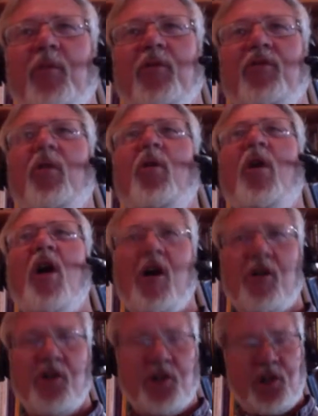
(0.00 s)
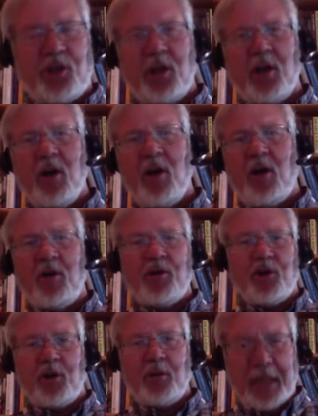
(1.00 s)
were so harsh on
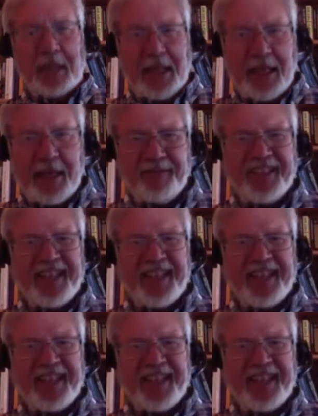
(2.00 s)
Germany